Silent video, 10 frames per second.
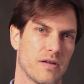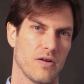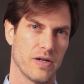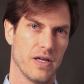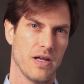
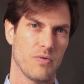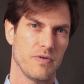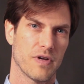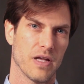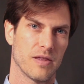Okay, now
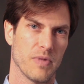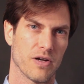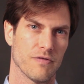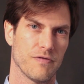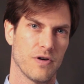we've got the
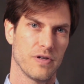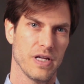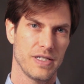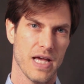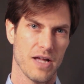microphone
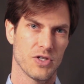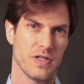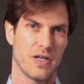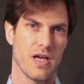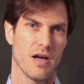attached to
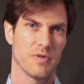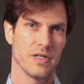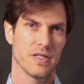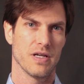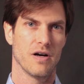the camera
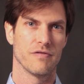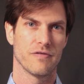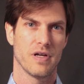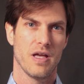itself.